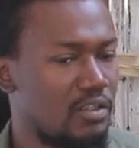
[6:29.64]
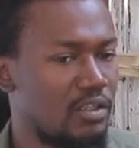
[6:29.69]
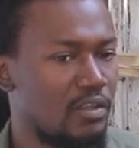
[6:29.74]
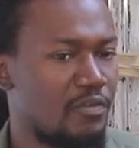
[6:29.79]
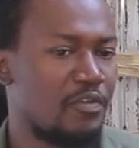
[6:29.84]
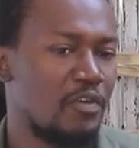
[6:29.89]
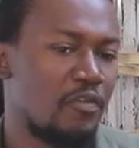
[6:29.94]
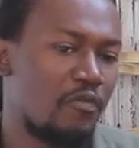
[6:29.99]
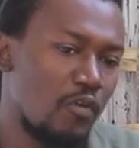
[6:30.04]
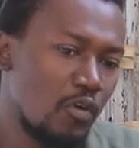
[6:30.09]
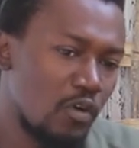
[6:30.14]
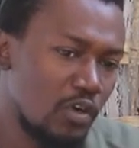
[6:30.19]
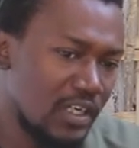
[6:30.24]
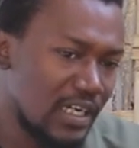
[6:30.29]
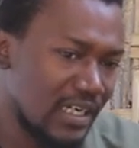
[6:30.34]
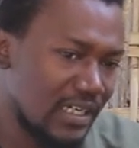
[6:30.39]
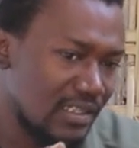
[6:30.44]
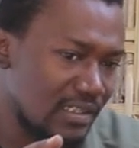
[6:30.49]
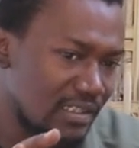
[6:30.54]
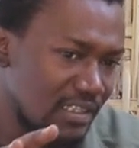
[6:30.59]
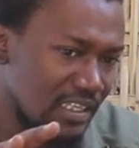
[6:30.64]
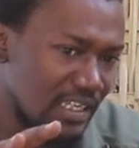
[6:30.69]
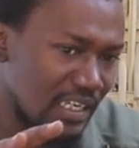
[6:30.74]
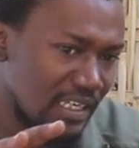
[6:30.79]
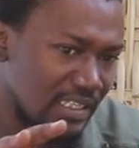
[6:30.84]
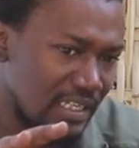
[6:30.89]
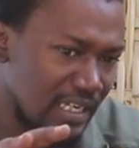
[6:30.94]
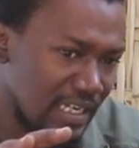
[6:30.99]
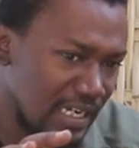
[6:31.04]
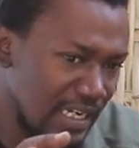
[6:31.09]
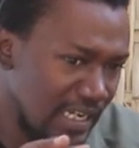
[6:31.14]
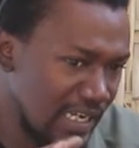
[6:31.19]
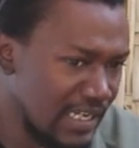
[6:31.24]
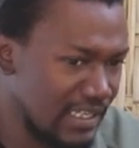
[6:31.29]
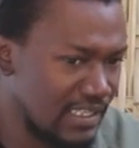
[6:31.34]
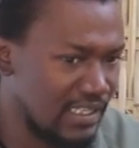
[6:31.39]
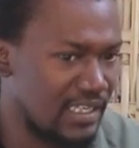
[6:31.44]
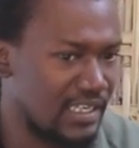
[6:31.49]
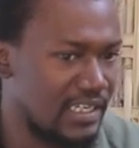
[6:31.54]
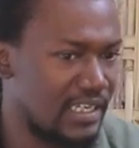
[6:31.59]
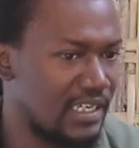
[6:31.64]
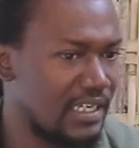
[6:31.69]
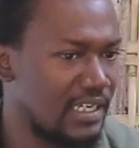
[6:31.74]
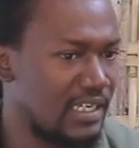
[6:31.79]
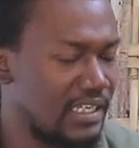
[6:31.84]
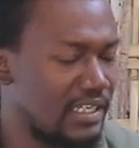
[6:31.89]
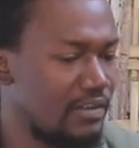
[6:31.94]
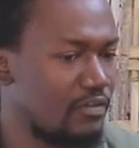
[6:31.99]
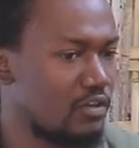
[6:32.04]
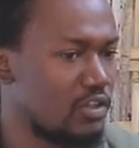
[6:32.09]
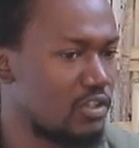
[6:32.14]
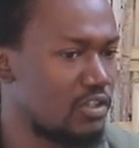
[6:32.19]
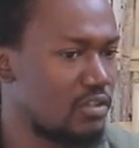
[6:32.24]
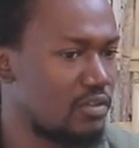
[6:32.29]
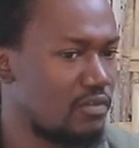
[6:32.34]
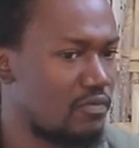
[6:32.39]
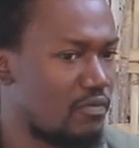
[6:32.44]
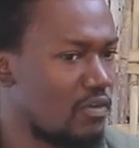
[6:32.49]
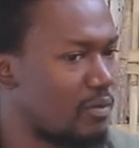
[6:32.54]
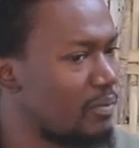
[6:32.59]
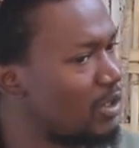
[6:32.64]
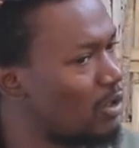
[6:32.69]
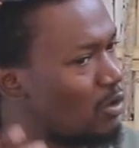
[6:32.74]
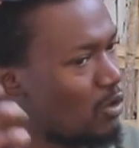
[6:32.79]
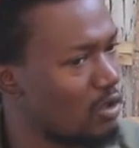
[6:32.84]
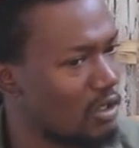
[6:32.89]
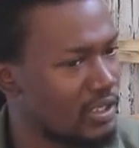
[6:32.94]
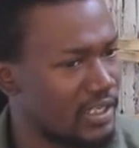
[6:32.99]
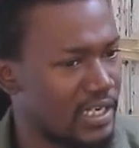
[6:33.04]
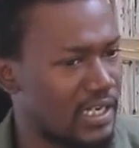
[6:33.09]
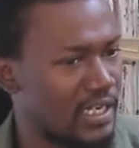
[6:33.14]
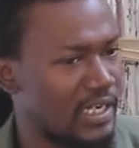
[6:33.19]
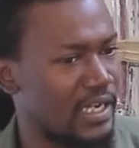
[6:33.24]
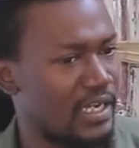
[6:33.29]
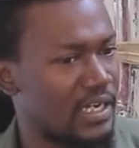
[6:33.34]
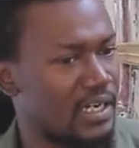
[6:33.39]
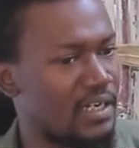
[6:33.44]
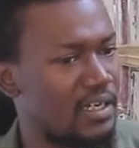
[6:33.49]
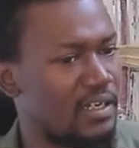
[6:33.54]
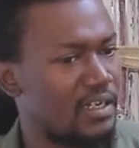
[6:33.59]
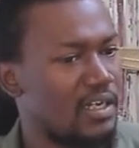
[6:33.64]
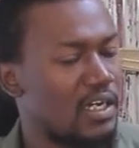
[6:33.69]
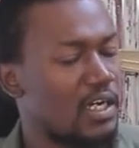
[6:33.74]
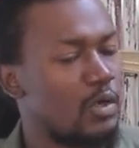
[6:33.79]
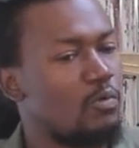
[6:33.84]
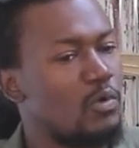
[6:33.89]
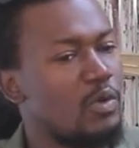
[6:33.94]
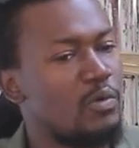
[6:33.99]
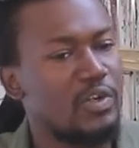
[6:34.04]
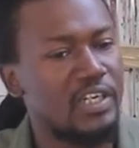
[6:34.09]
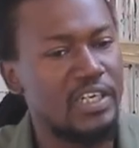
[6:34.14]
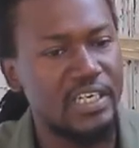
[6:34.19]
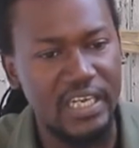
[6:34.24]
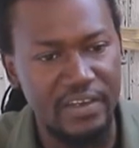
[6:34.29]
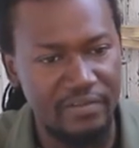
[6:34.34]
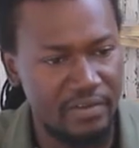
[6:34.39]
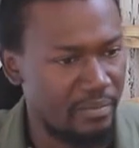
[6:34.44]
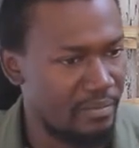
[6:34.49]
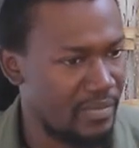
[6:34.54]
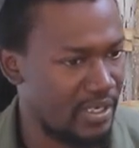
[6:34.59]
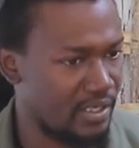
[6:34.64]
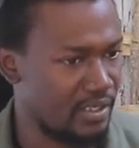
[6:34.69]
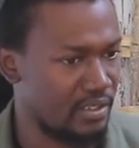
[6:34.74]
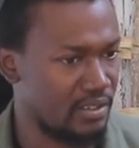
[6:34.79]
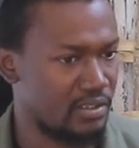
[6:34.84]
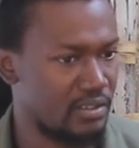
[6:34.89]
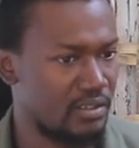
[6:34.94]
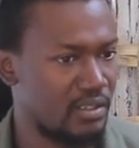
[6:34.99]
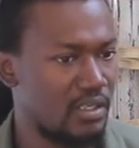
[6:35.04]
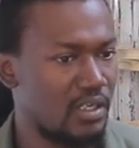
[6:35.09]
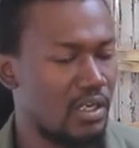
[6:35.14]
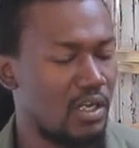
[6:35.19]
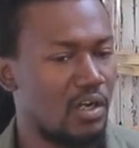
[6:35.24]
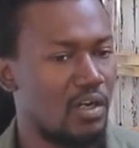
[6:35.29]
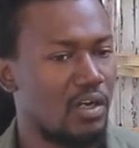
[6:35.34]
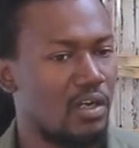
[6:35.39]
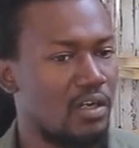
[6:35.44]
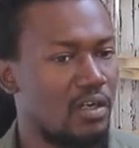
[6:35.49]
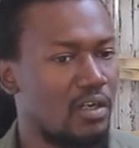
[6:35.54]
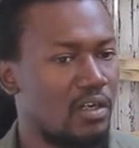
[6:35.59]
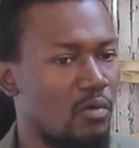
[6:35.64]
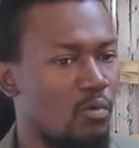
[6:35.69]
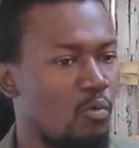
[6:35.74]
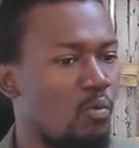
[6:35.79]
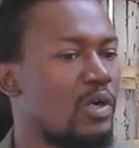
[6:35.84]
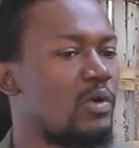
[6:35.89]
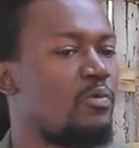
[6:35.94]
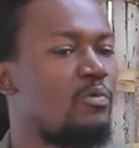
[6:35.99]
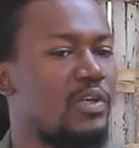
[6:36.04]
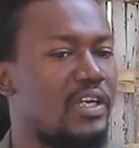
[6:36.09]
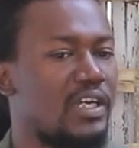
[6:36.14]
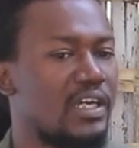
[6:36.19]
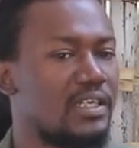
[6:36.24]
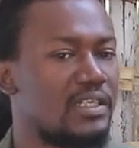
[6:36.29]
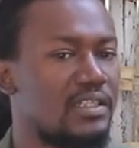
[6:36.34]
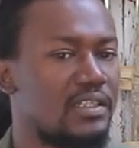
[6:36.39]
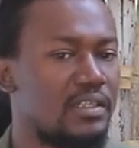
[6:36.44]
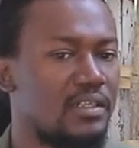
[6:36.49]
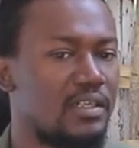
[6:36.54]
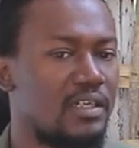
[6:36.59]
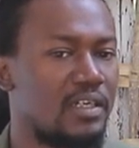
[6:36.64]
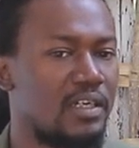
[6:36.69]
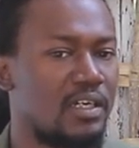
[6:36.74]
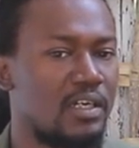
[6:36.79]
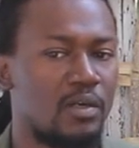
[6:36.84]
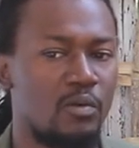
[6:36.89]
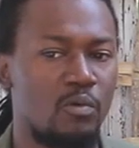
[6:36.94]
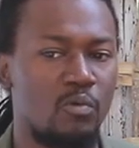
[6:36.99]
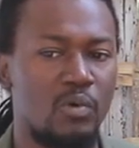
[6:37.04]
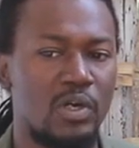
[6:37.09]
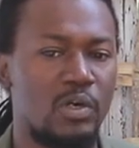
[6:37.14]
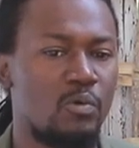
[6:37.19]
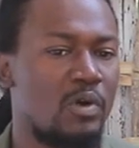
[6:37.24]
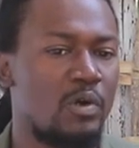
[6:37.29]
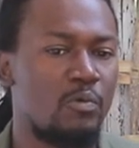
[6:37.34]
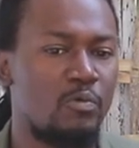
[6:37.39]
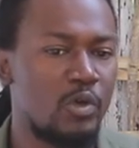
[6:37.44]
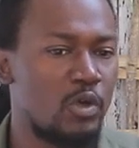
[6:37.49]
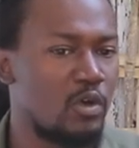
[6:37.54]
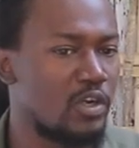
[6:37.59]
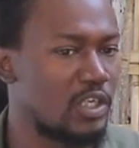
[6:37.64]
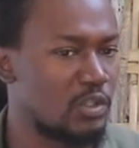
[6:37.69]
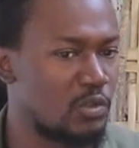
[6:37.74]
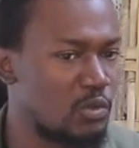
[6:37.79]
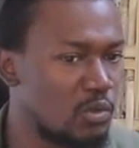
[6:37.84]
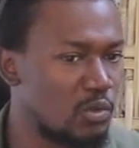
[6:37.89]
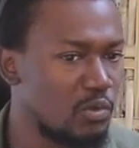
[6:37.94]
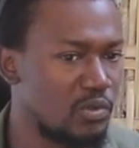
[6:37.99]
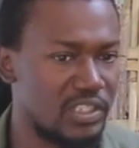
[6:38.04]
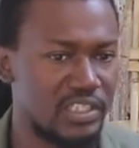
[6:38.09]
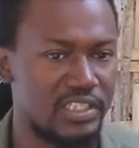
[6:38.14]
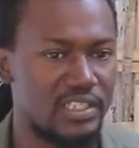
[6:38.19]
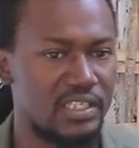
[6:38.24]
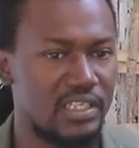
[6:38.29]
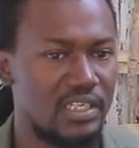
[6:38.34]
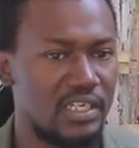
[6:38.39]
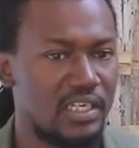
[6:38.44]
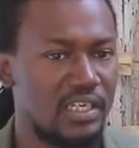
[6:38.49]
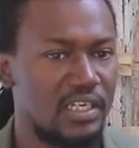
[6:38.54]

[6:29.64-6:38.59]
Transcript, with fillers: If you follow that, that, that lane that they leave us from the colonial era, we will never make it. What we can, uh, what, what we're gonna do is